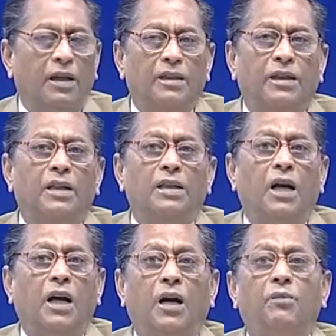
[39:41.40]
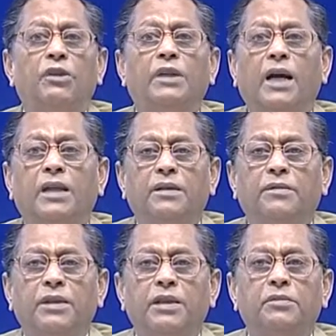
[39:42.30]
then how will the
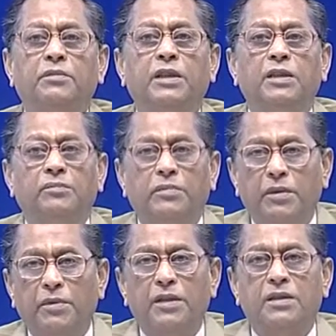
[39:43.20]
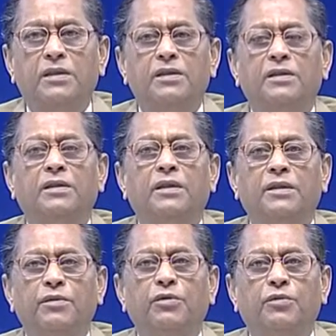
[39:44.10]
activities be implemented,
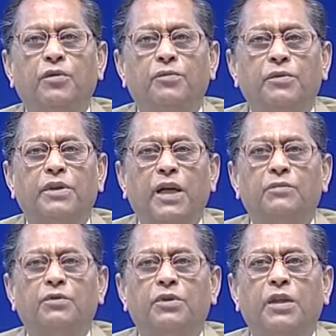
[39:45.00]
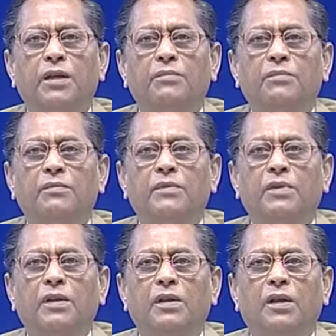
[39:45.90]
reviewed from time to time.
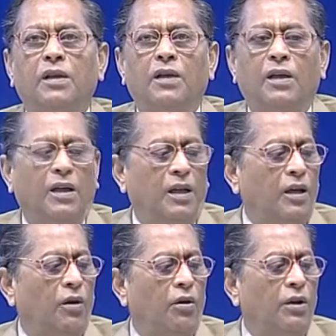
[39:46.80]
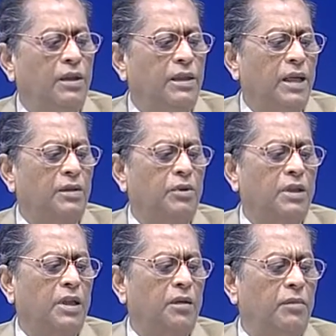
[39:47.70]
All that will
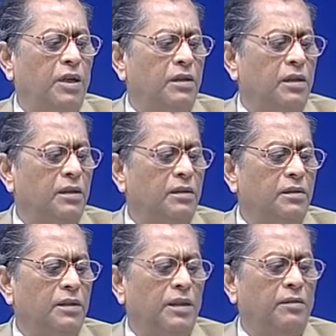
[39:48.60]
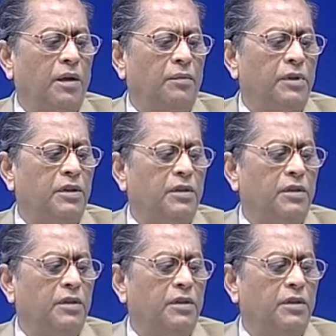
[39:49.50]
come under environment